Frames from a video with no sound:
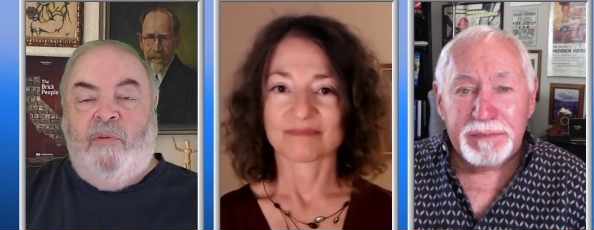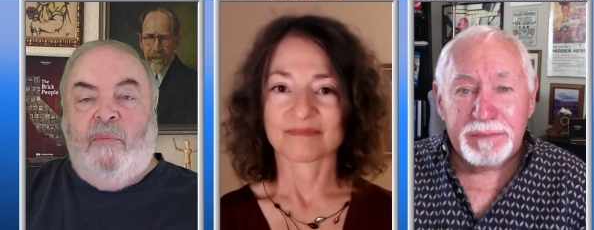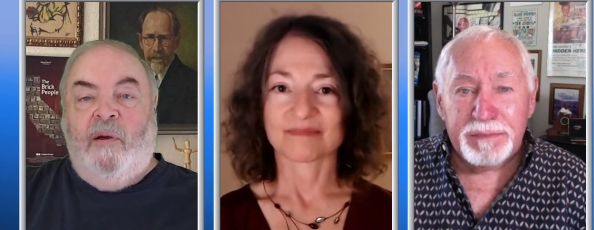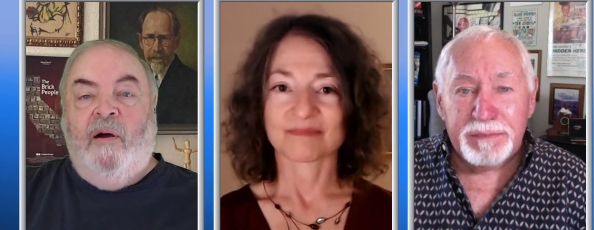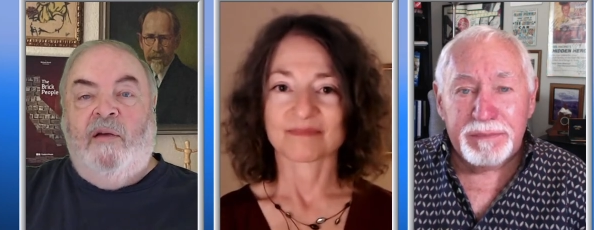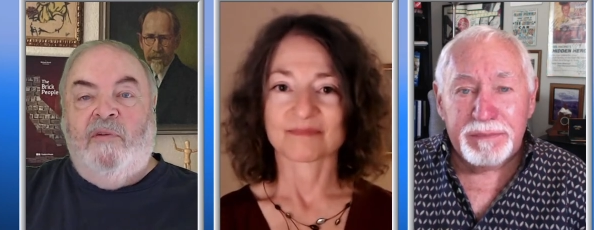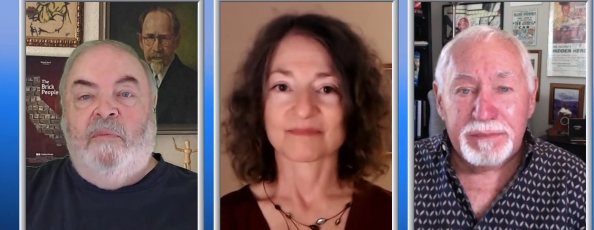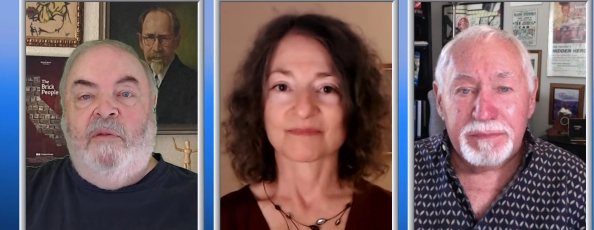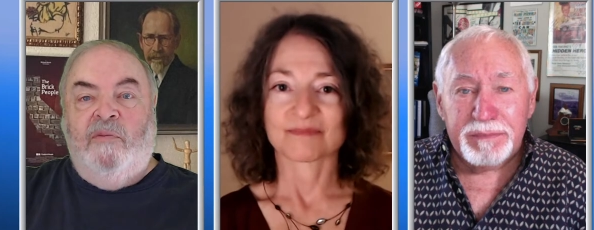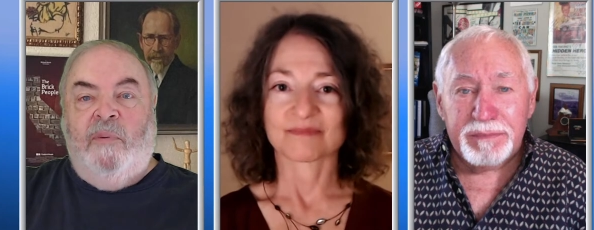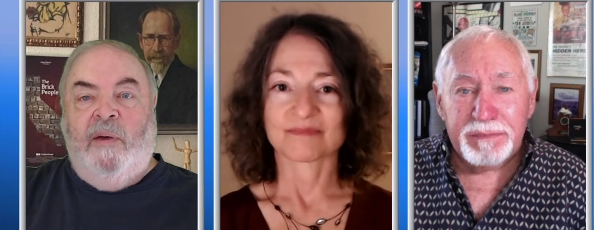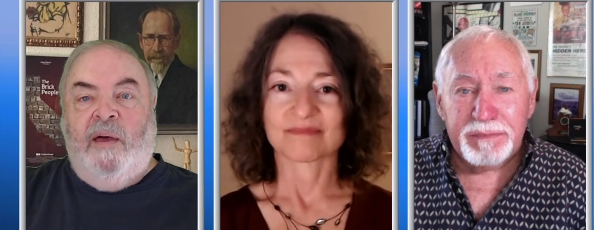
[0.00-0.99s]
Speaker 1: behind
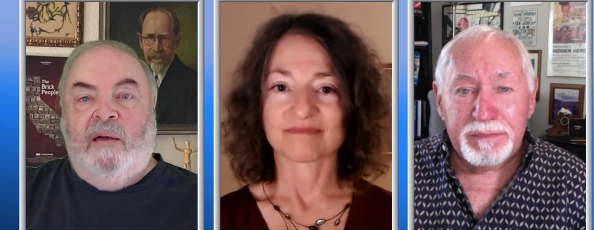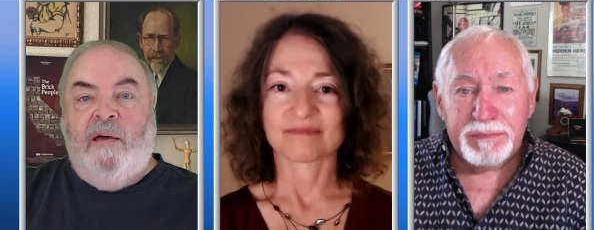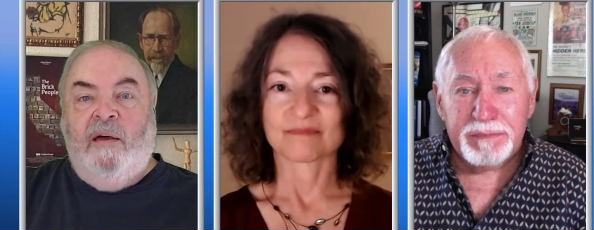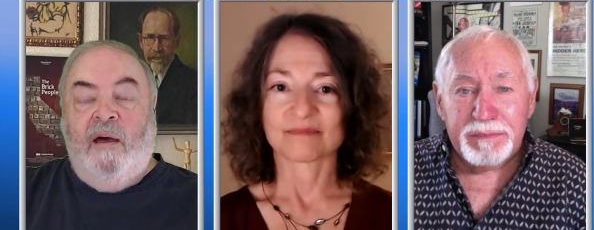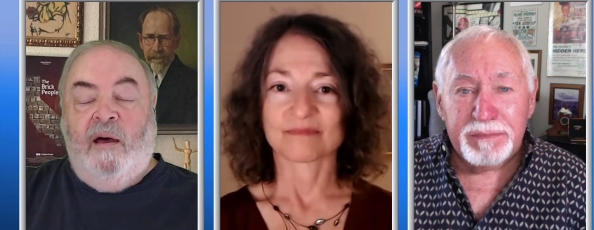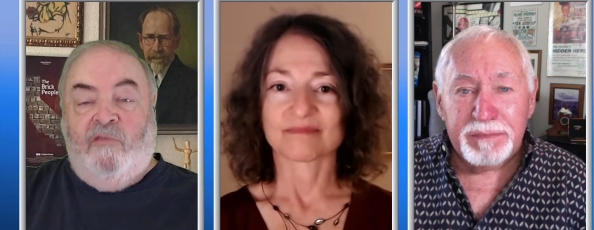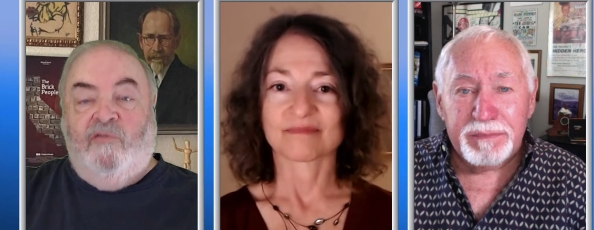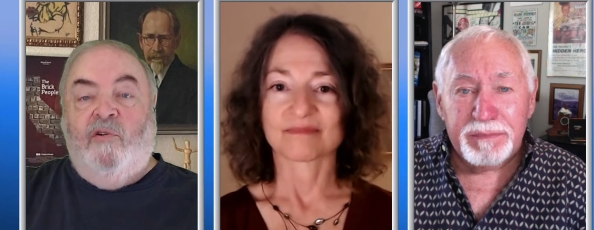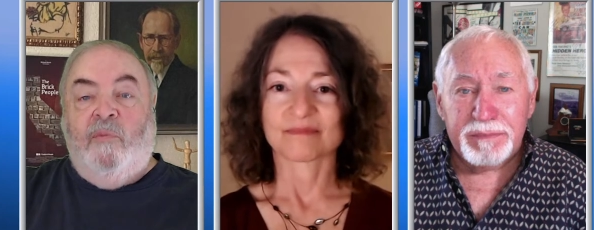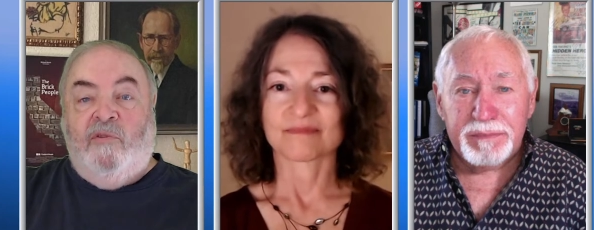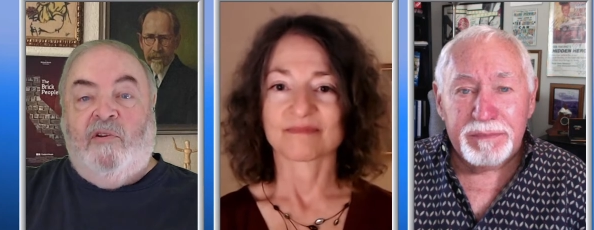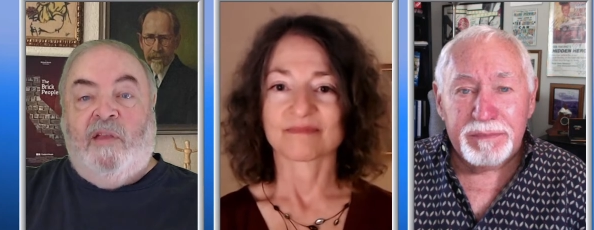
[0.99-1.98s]
somebody's back,
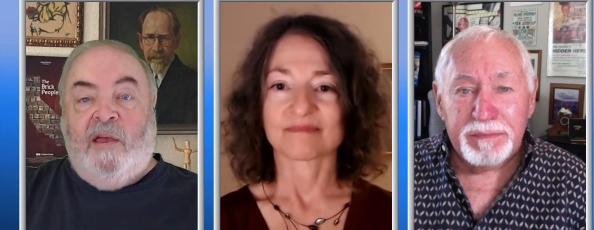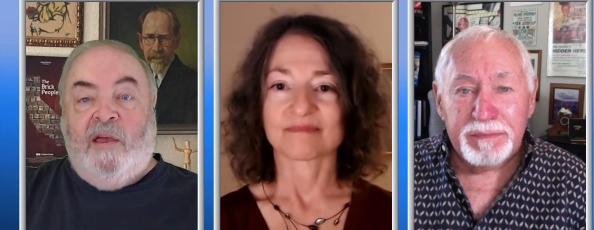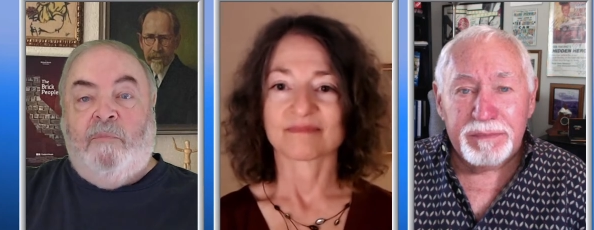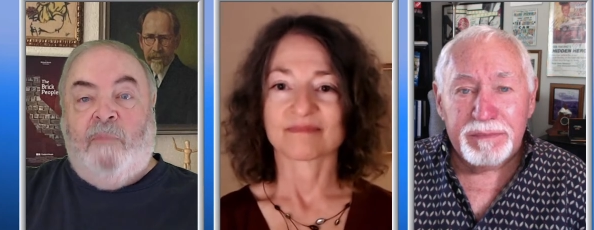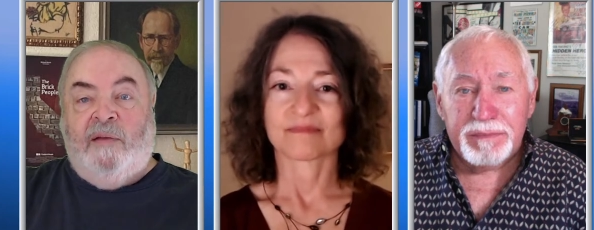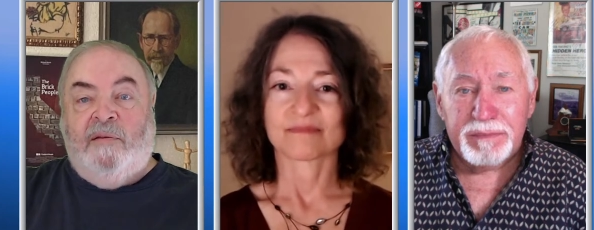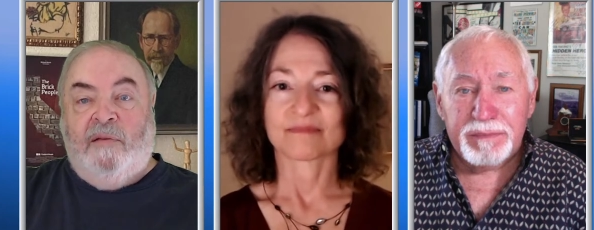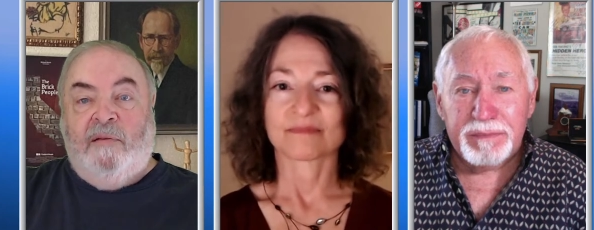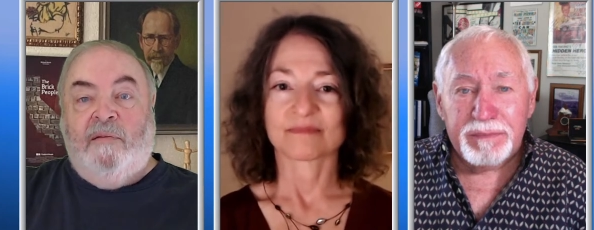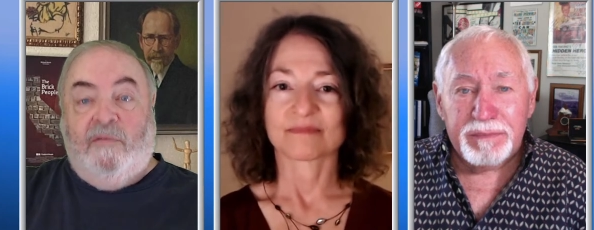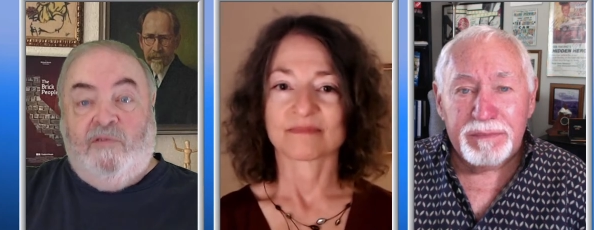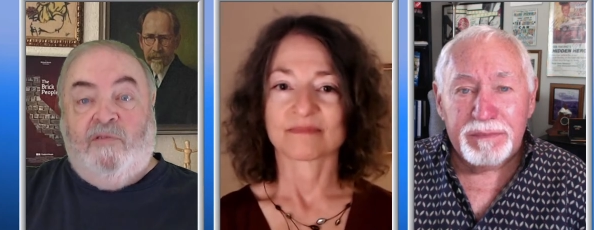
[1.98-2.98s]
assume it's going to get back
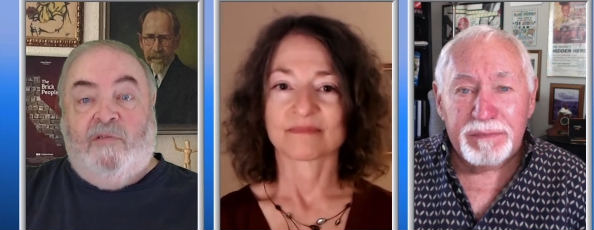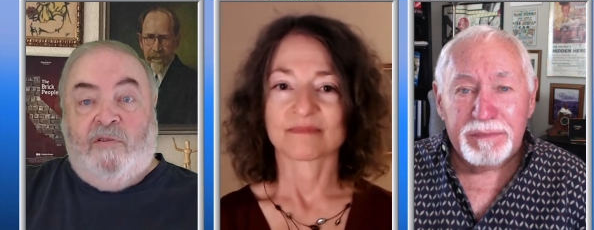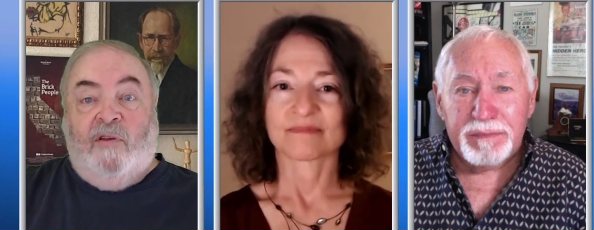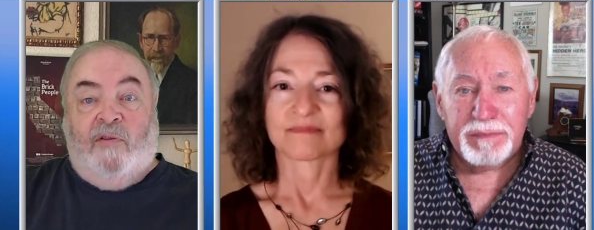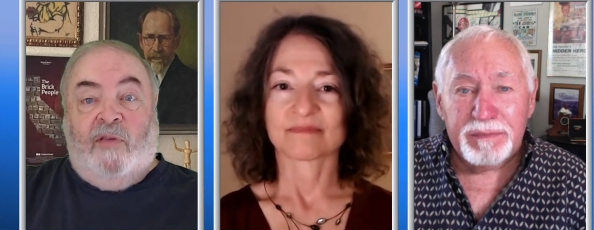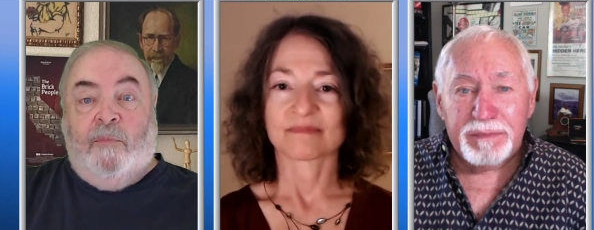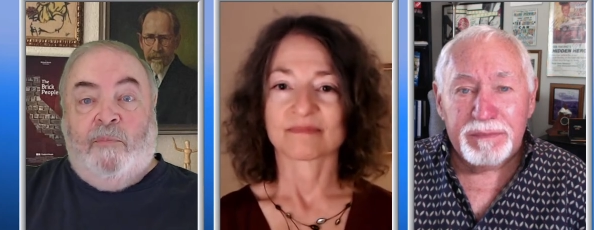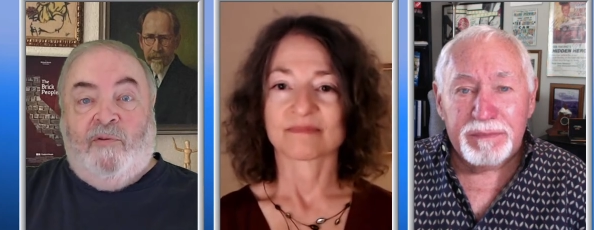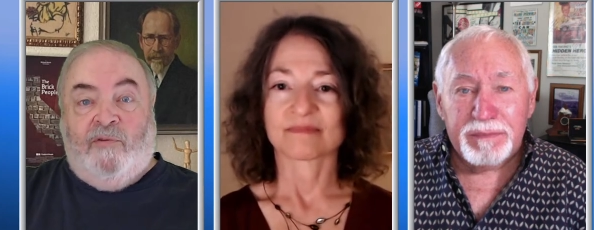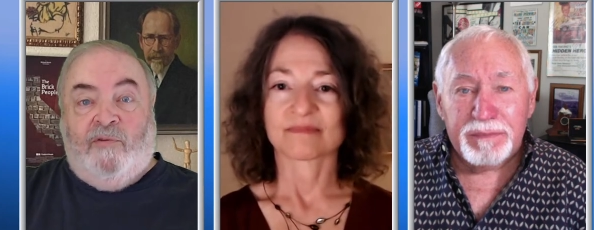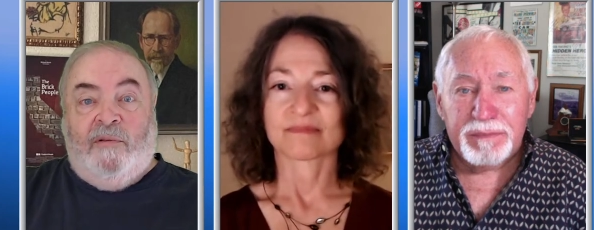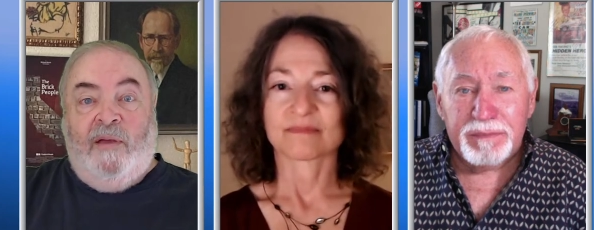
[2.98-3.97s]
to that
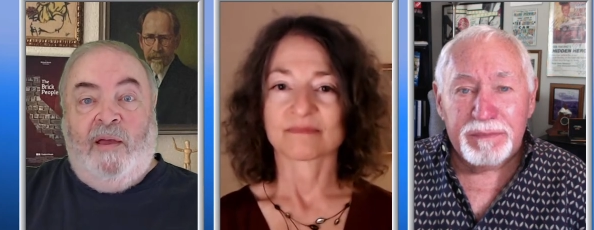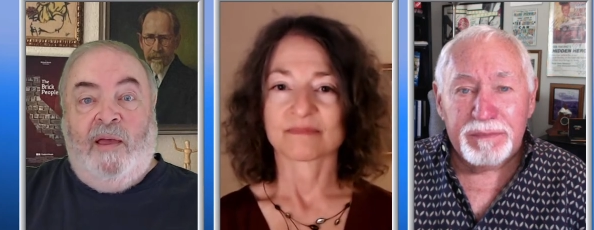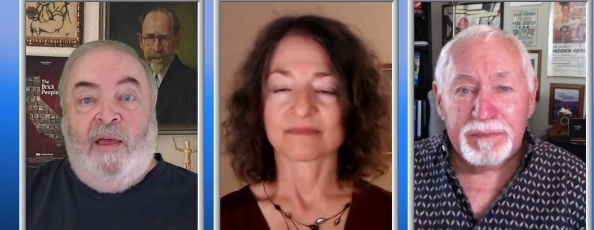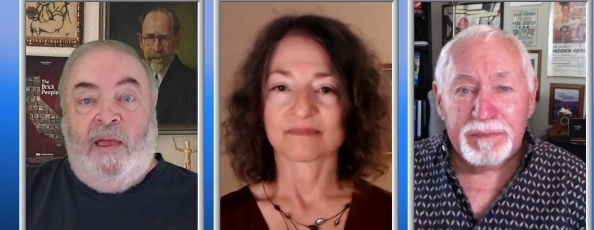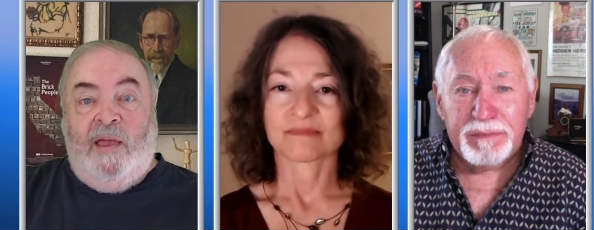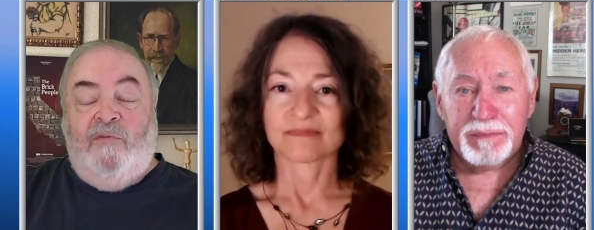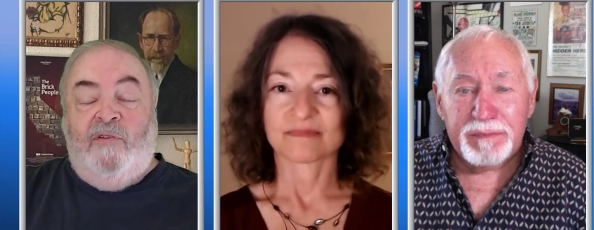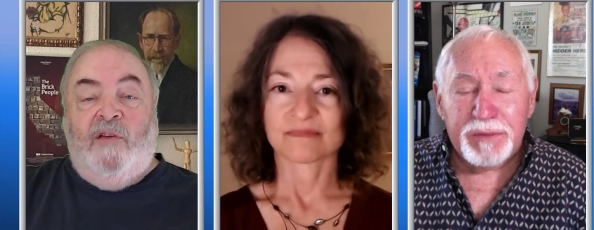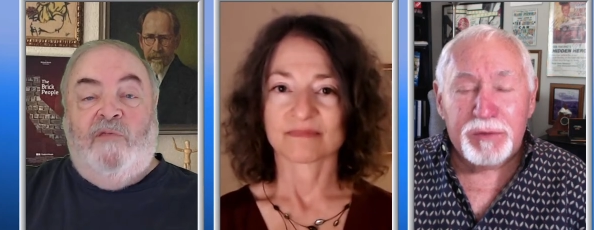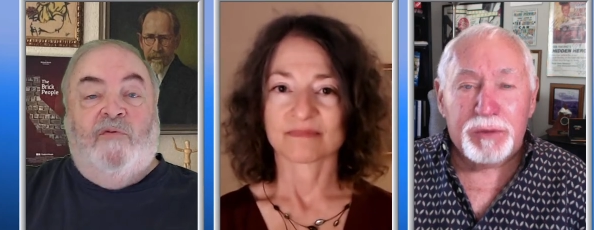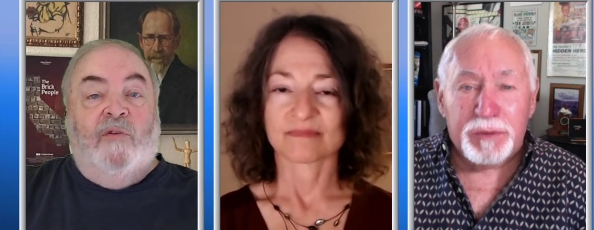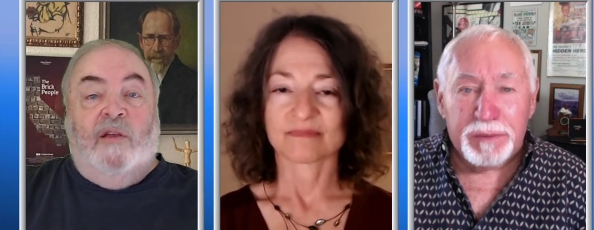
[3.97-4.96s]
person, even
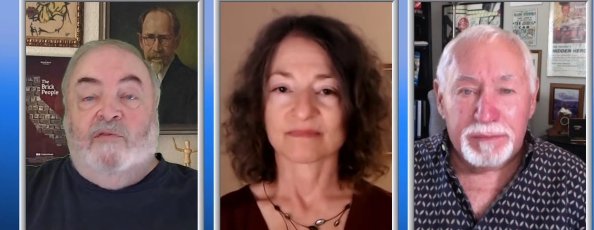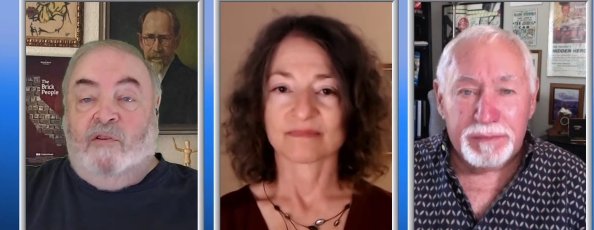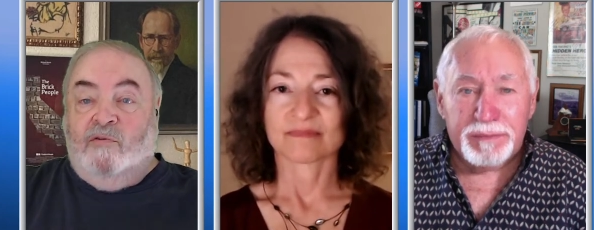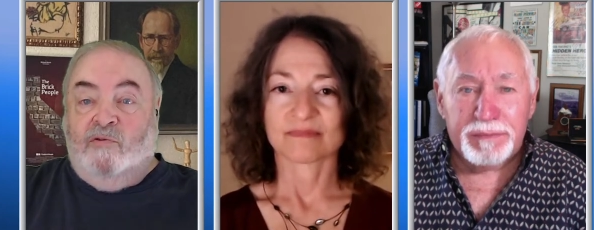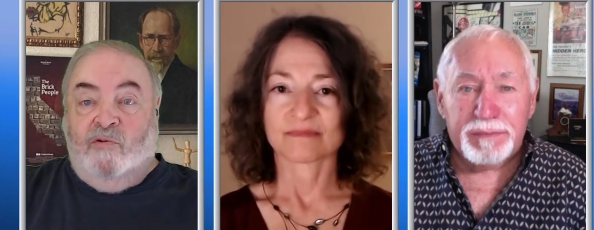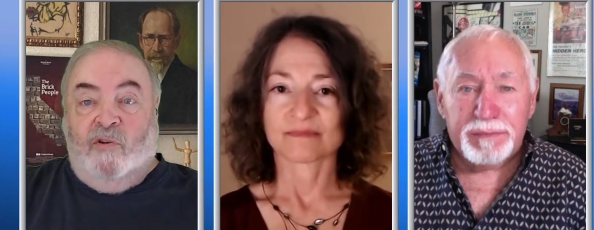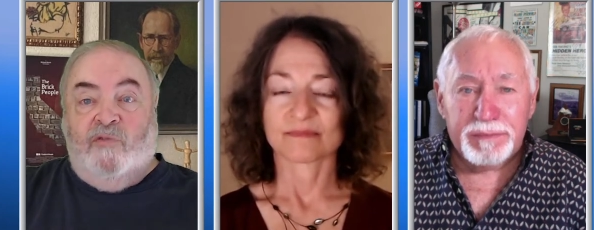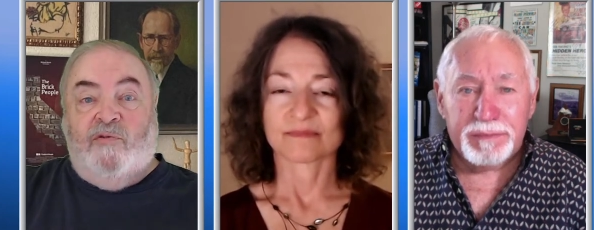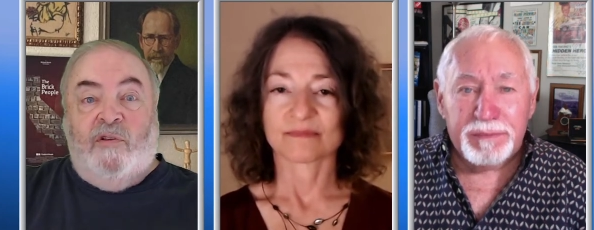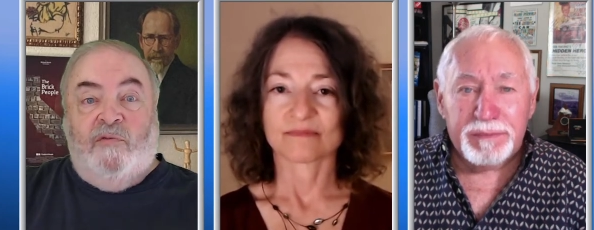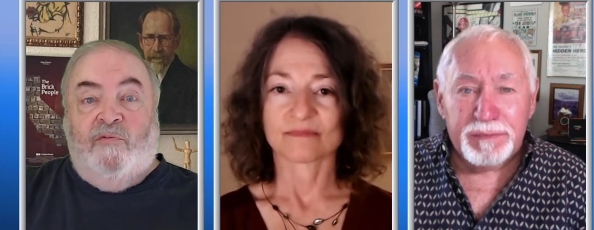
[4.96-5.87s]
if it's a trusted